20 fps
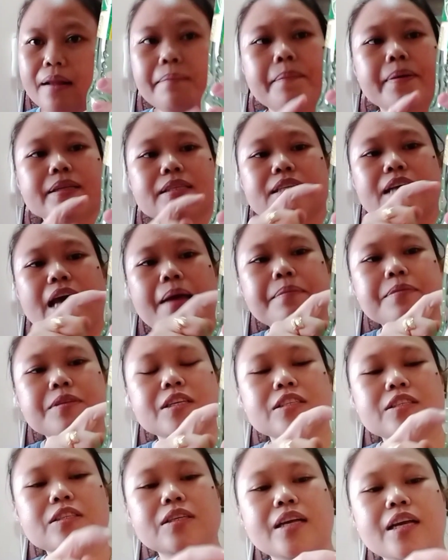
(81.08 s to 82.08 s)
but I'm
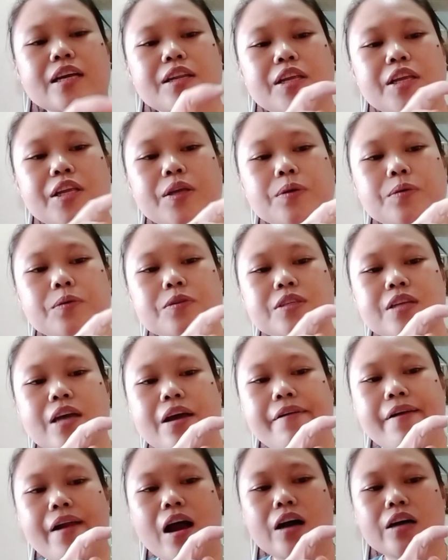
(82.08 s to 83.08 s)
just gonna use
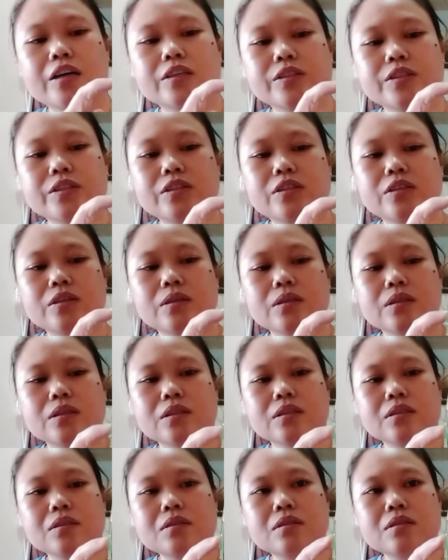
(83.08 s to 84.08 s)
around
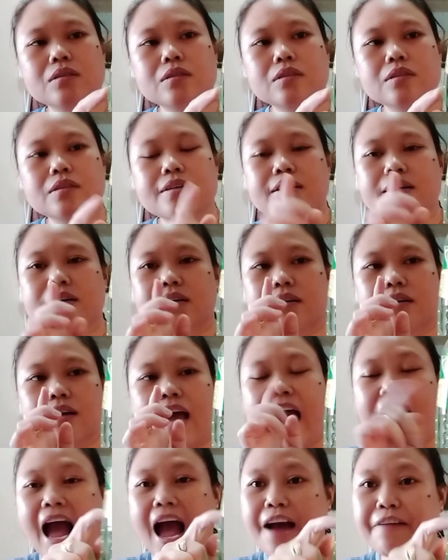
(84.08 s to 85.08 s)

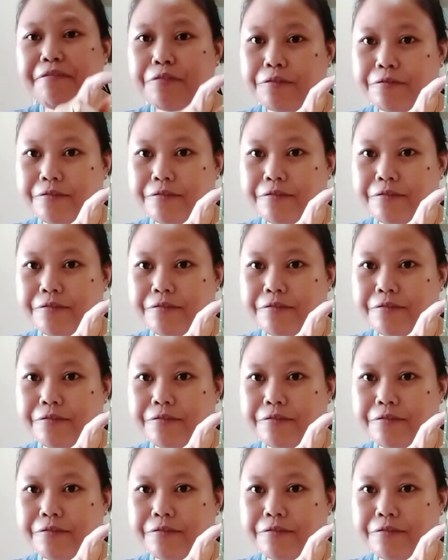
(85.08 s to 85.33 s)
half of